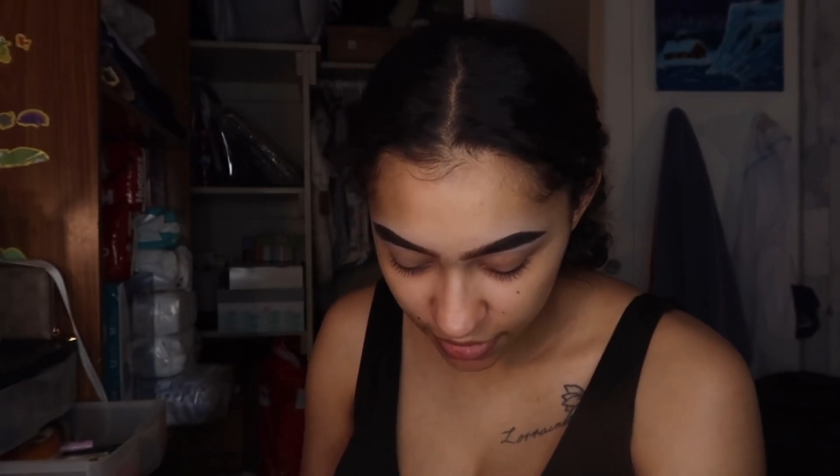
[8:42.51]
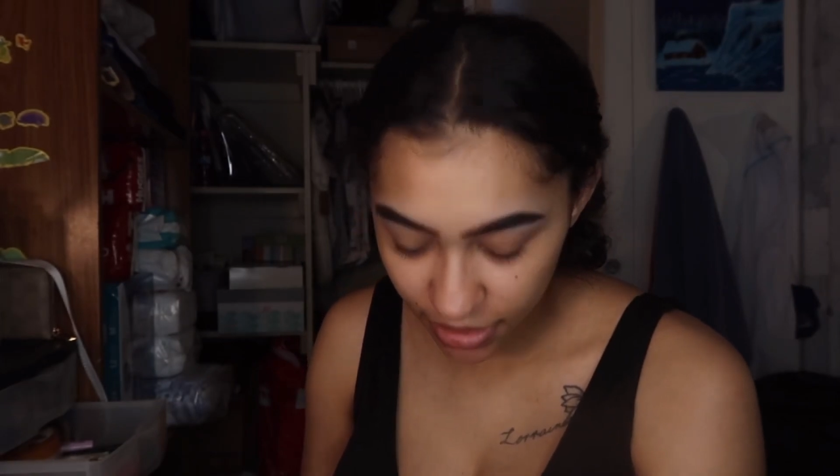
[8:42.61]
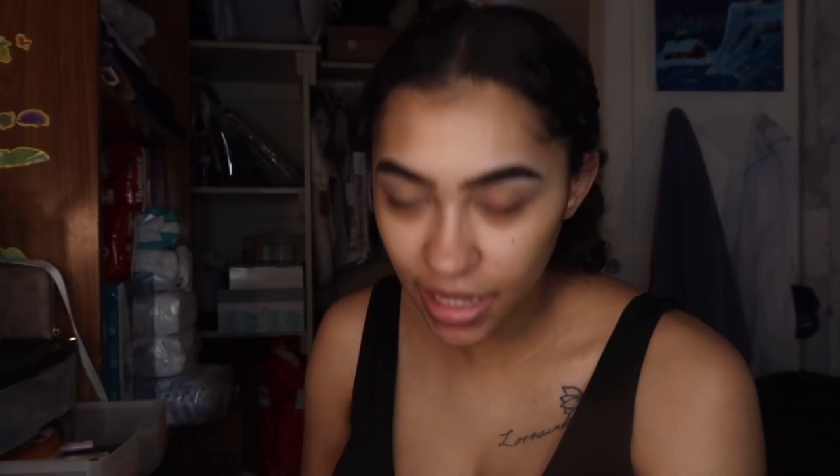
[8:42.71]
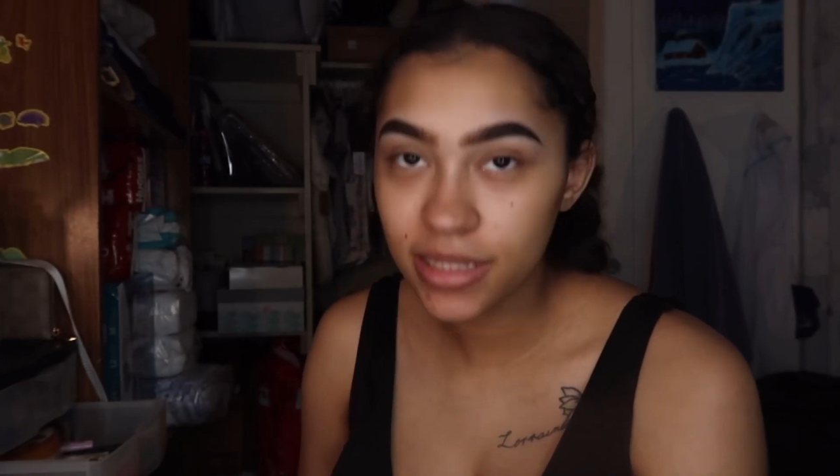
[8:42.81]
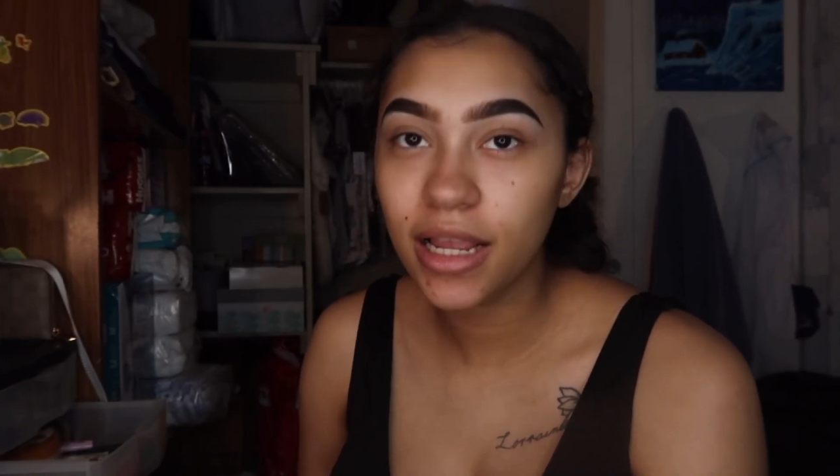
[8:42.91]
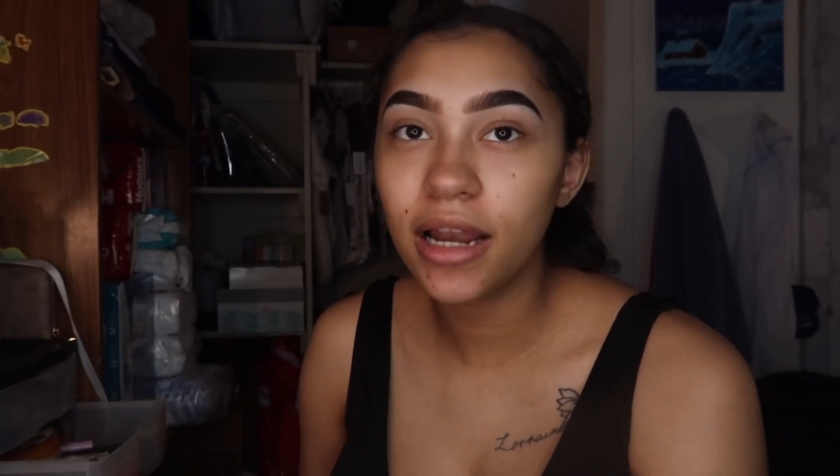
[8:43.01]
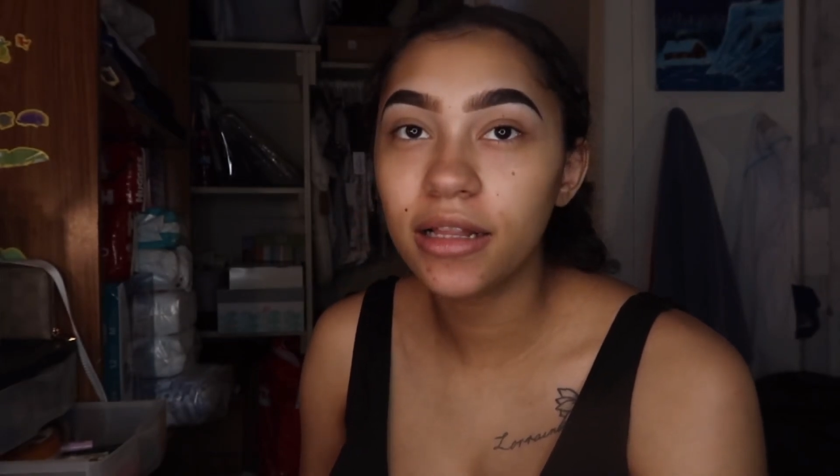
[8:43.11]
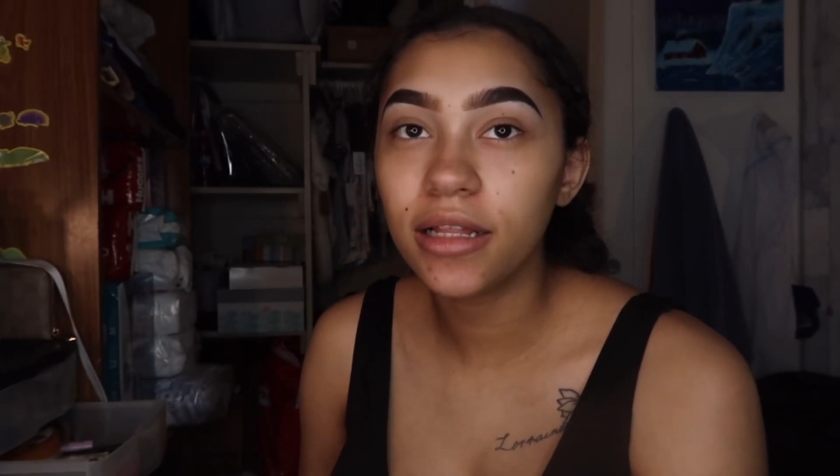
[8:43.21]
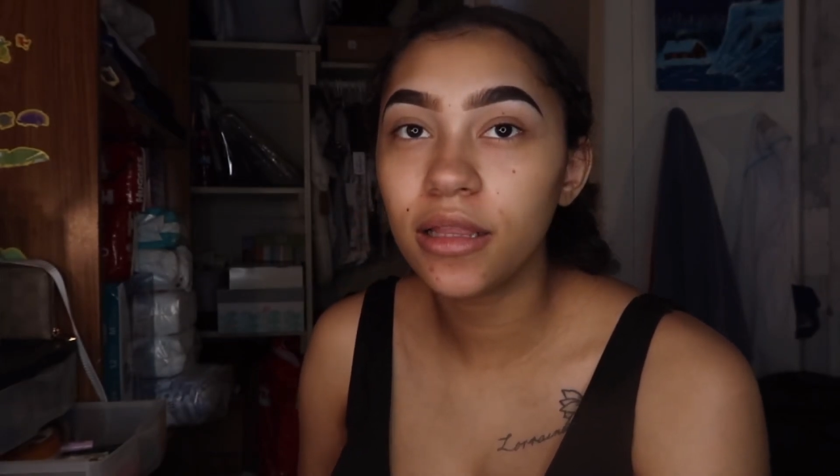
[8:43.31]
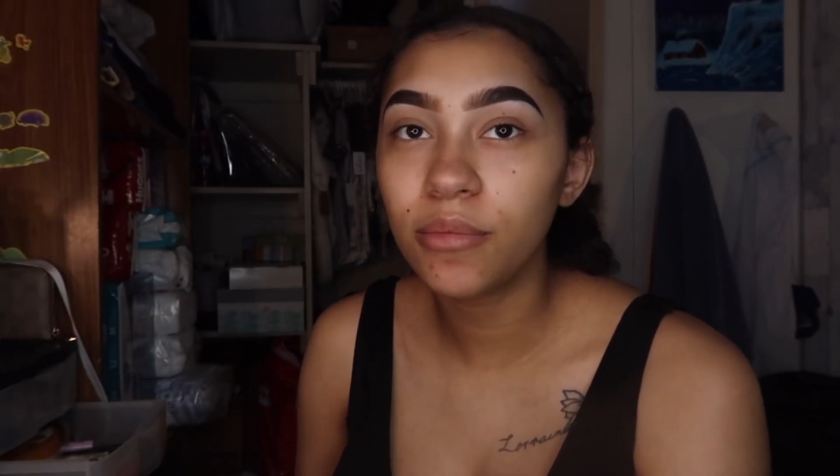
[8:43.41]
That's kind of
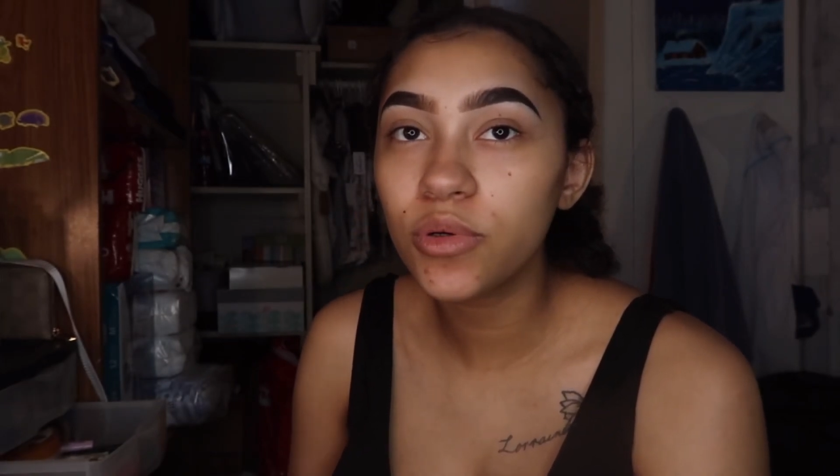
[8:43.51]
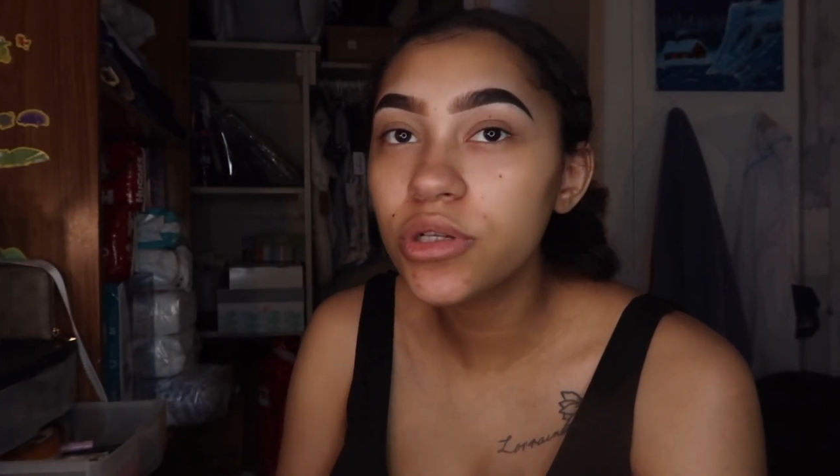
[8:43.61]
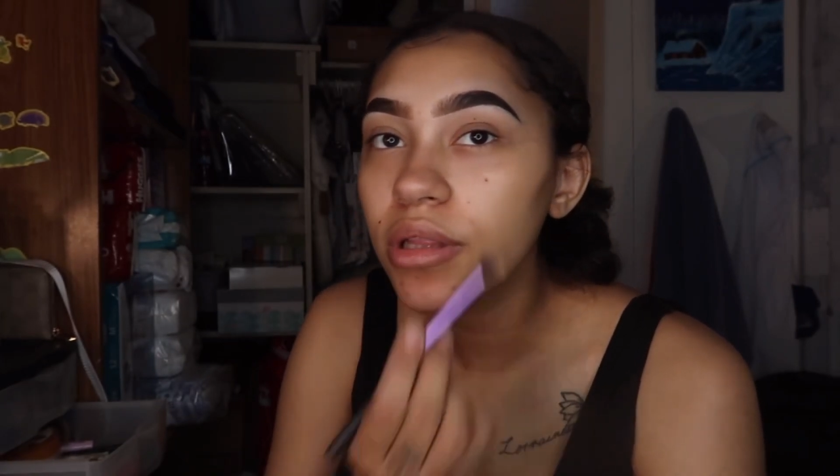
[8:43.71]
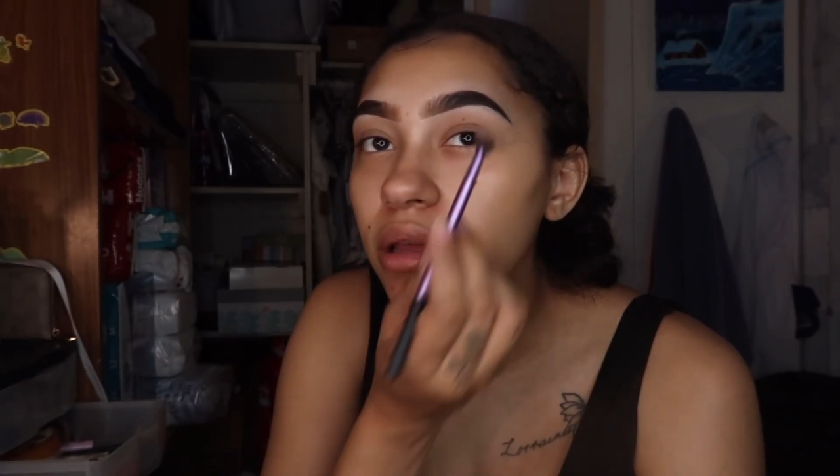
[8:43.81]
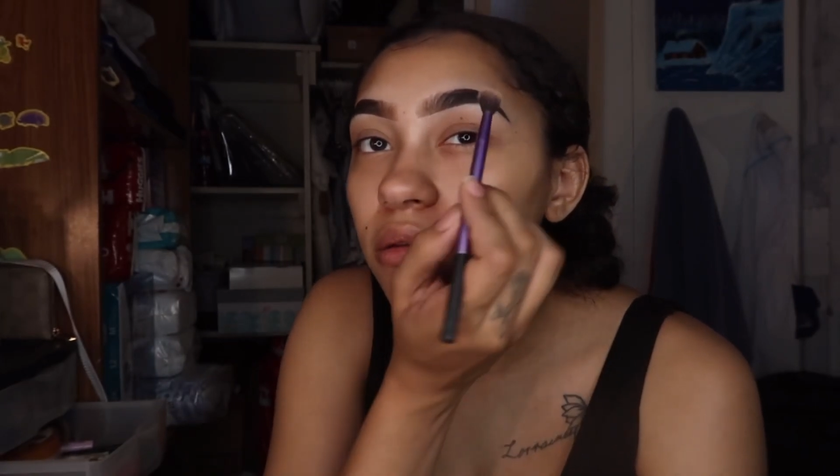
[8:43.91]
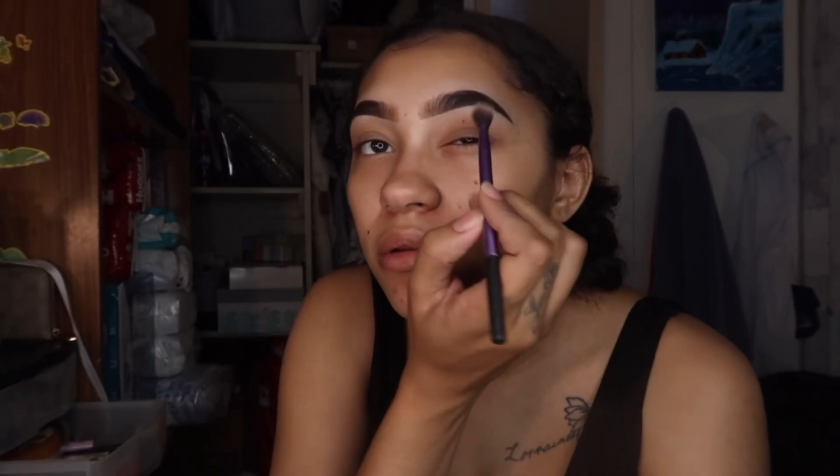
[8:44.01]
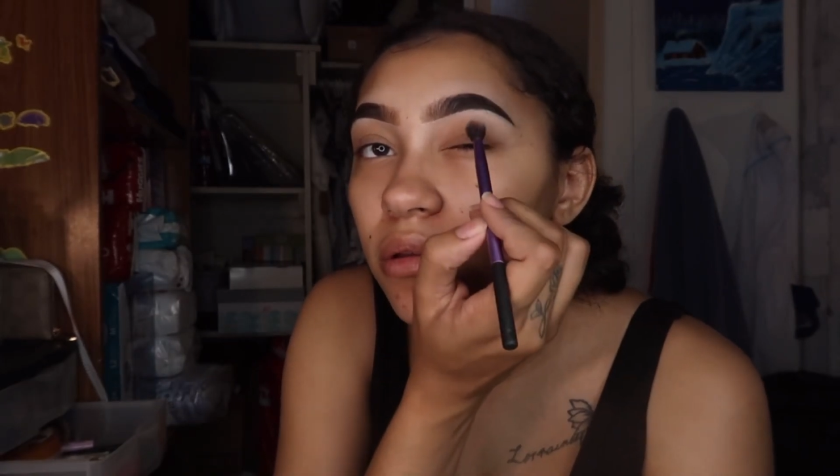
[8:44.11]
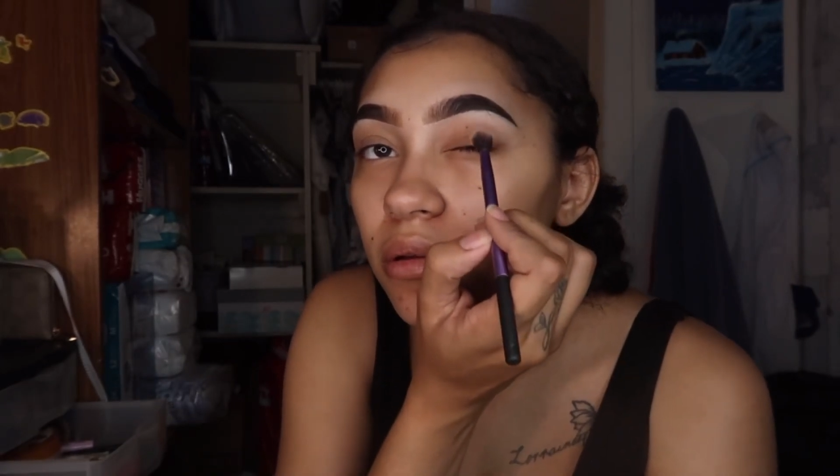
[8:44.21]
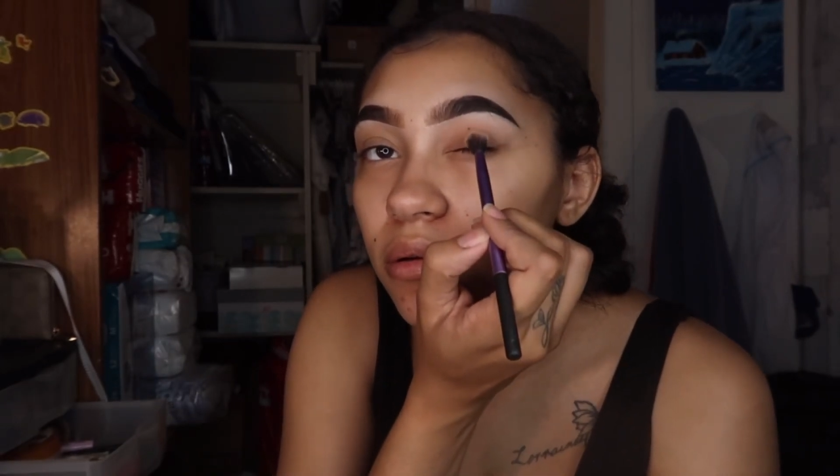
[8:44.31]
like the motion that you do.